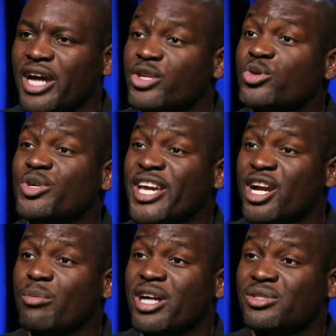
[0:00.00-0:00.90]
Do you care
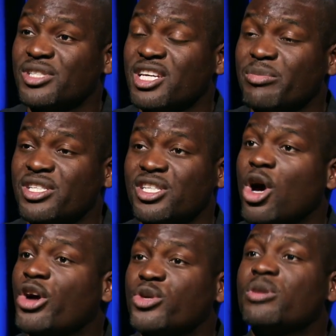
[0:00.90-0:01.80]
about your teammates, and
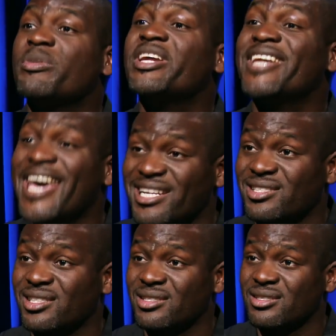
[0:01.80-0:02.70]
are you committed to
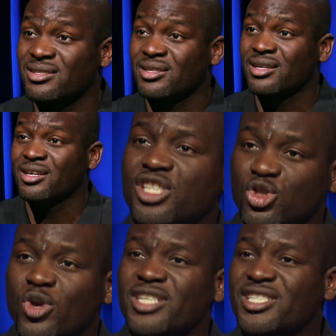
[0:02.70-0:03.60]
excellence? To
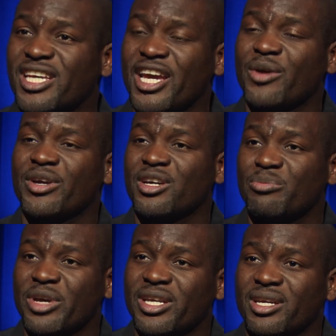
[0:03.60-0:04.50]
trust, care, and
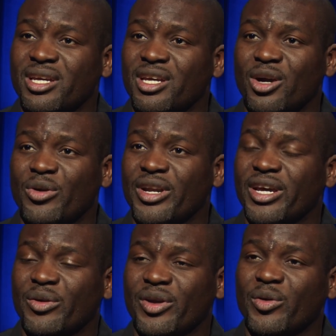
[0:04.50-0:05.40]
commit on
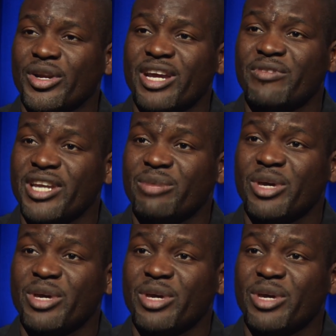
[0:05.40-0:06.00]
an everyday